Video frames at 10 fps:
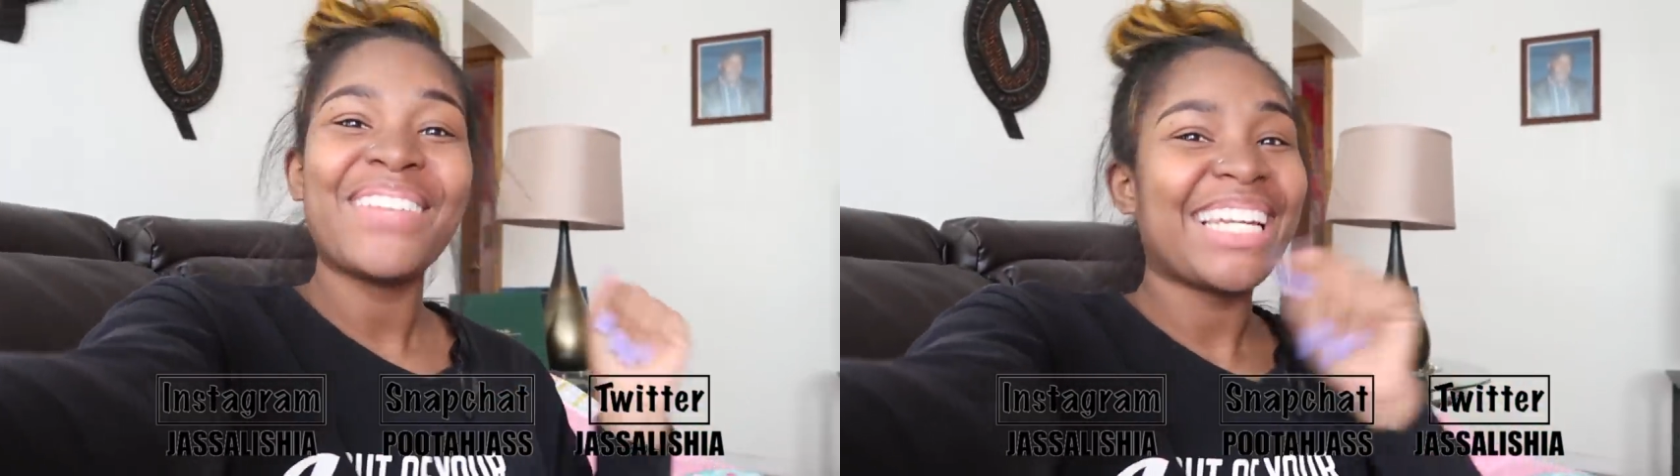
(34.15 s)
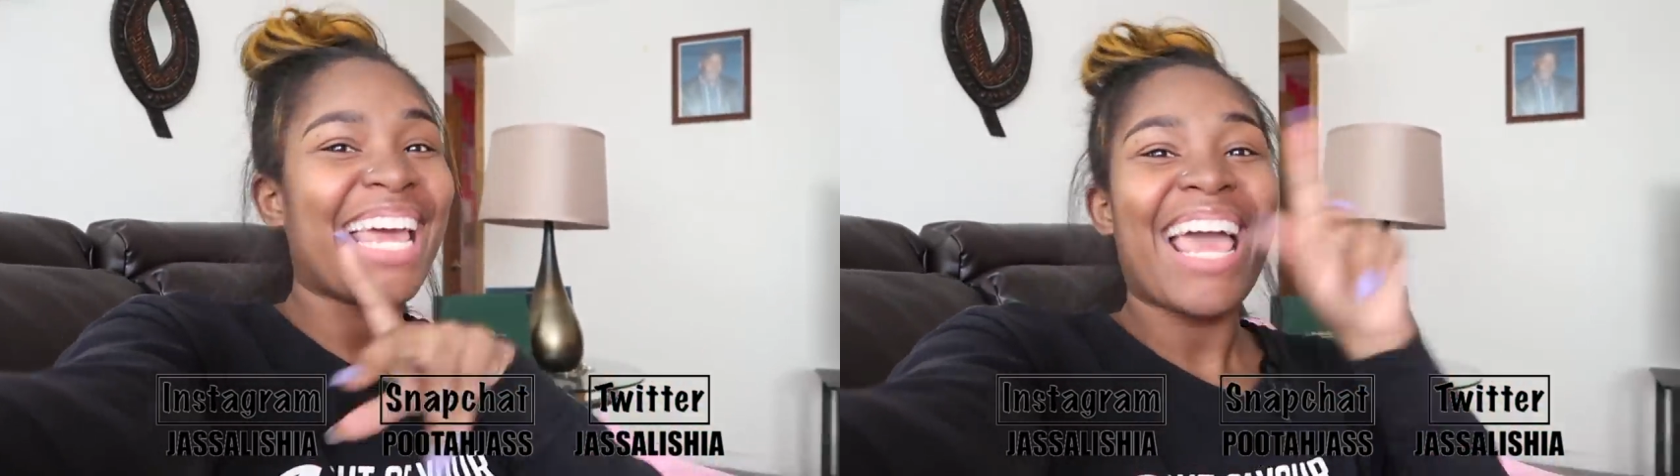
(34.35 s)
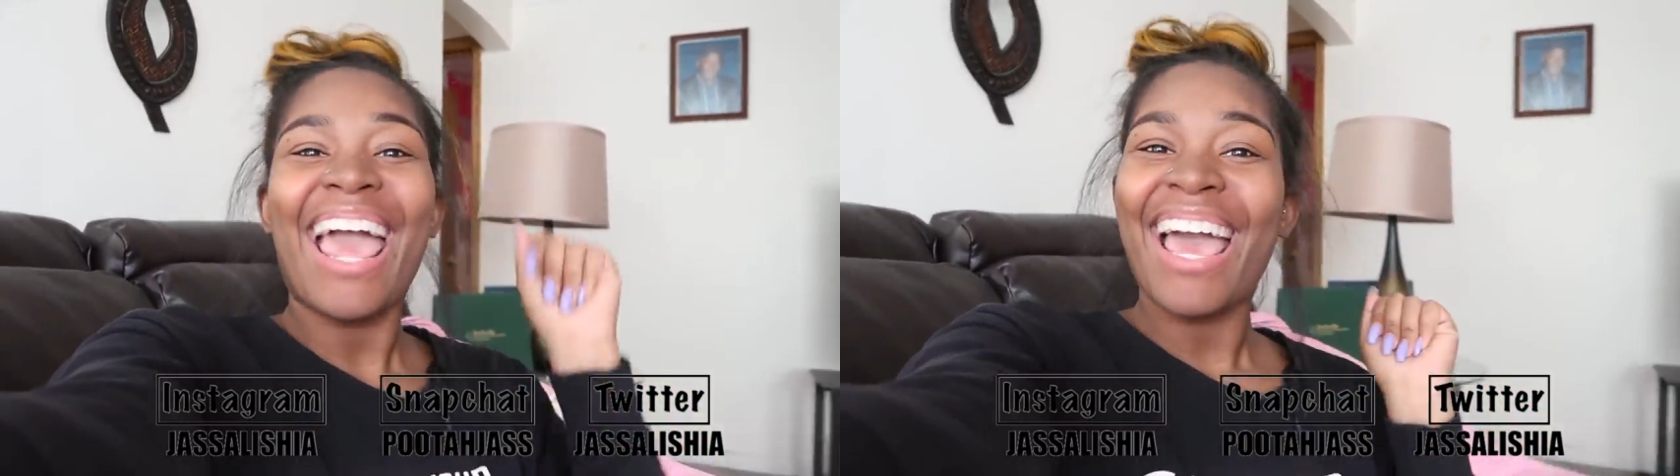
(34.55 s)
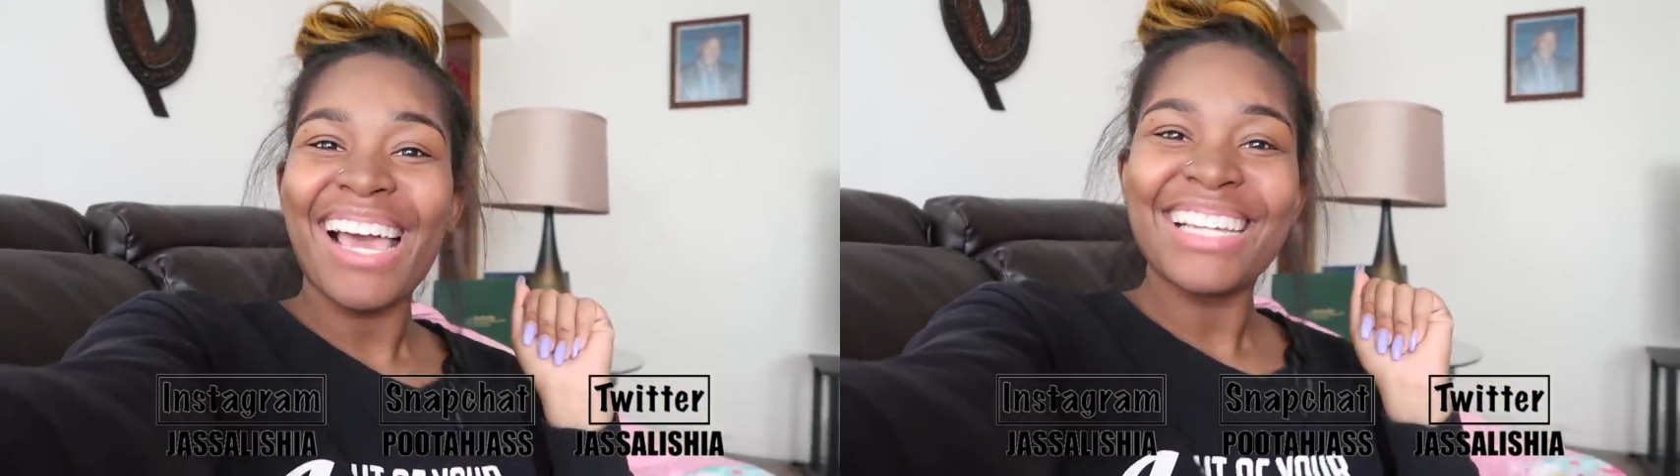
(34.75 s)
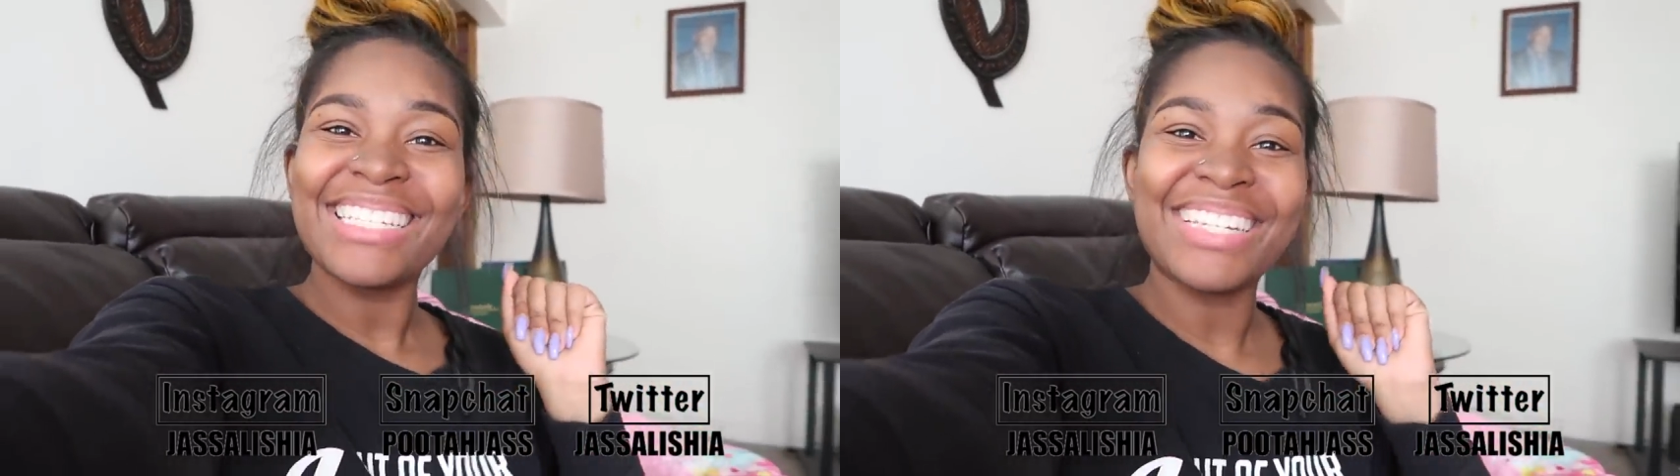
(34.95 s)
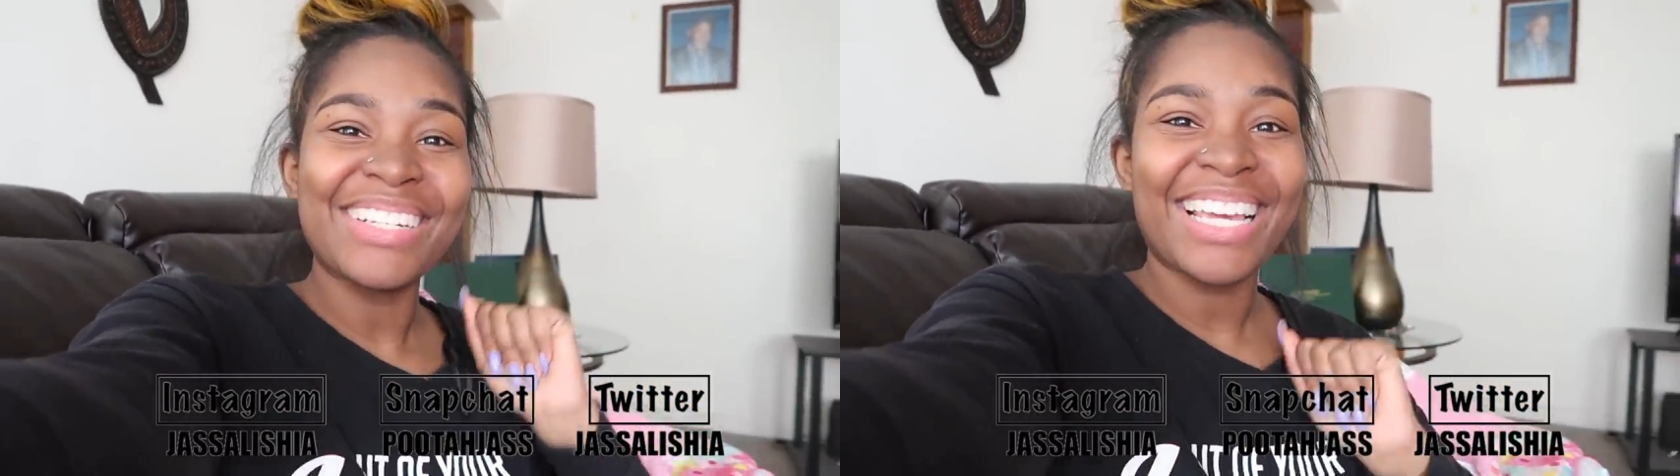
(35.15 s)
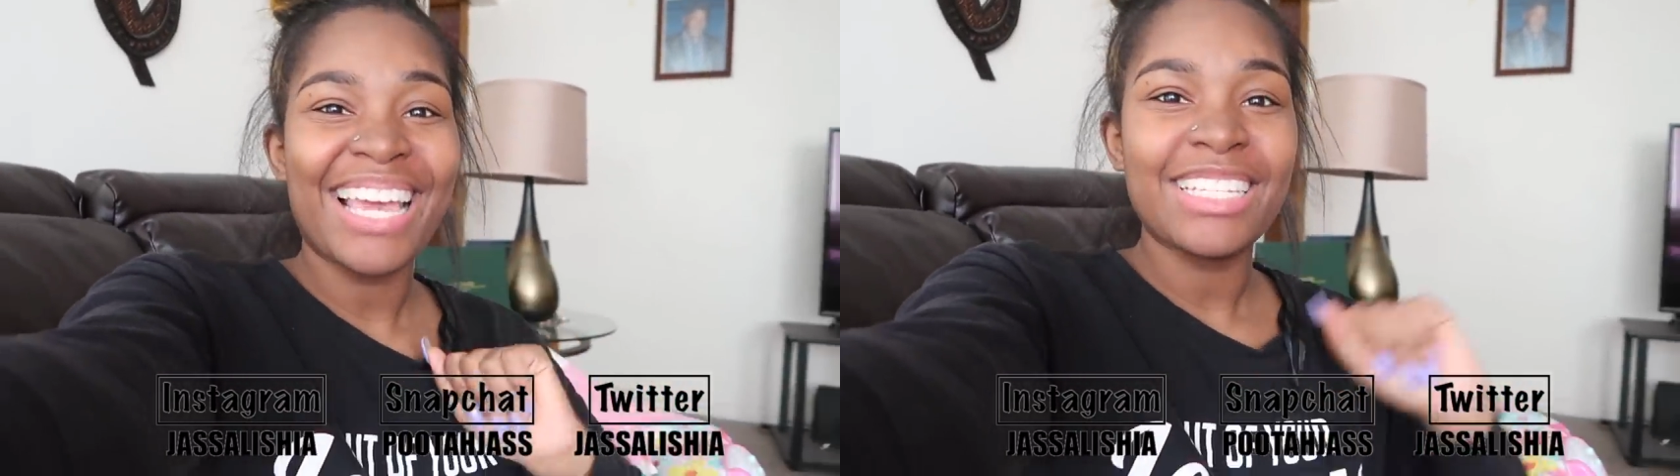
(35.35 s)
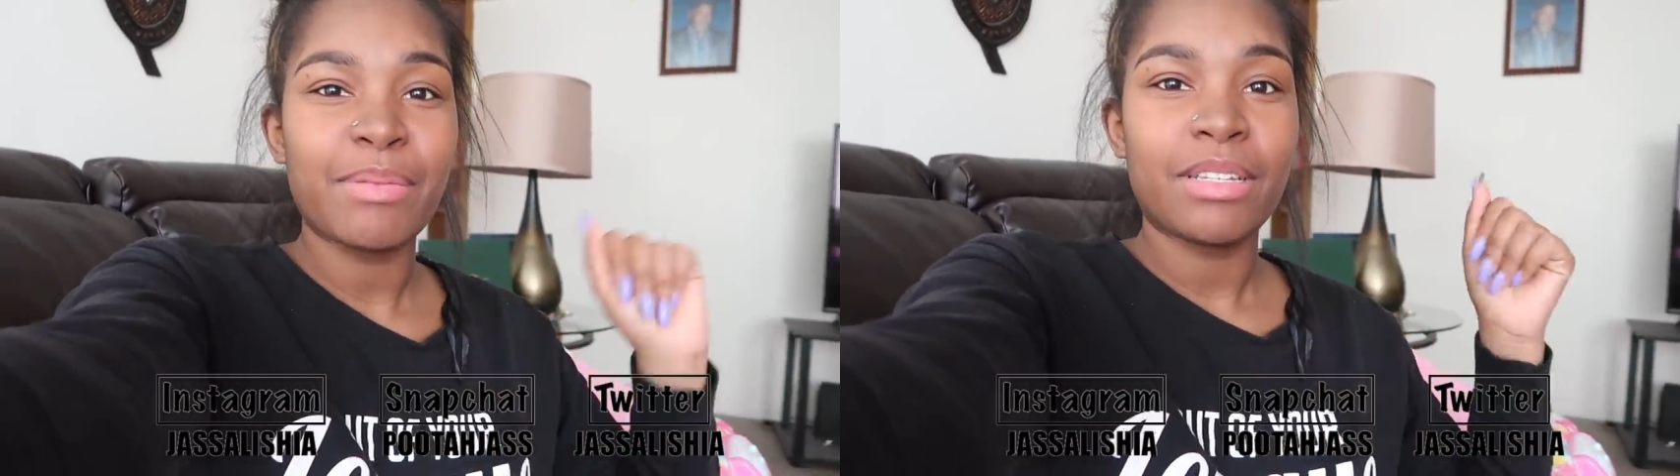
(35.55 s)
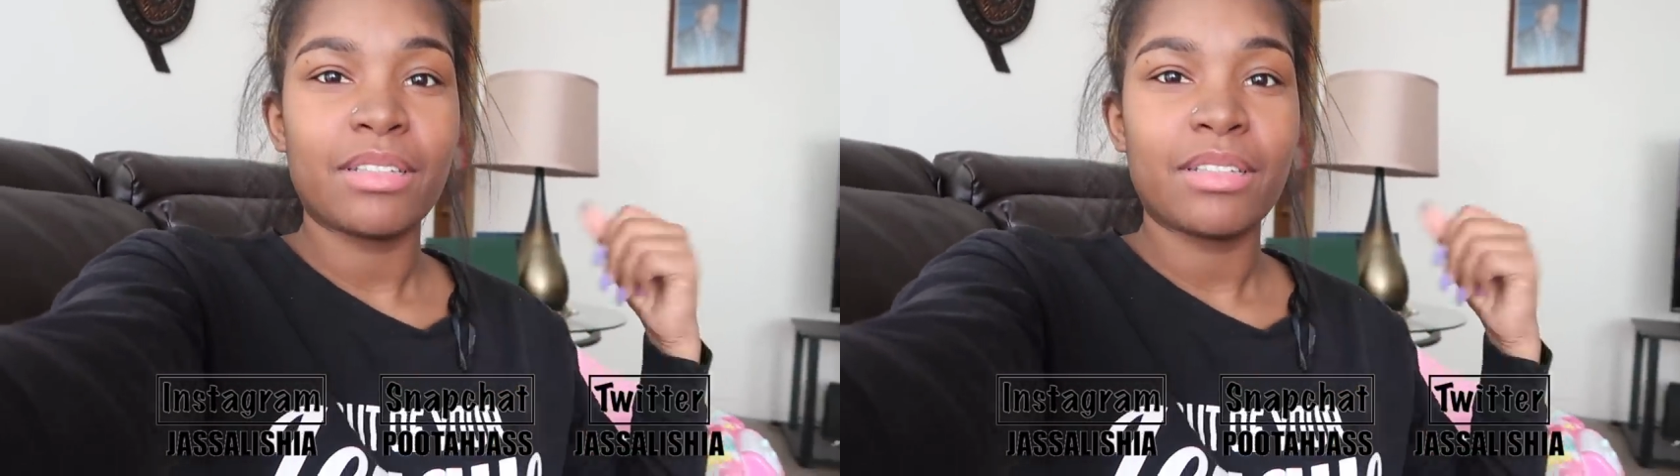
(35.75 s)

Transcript: for the ass, okay?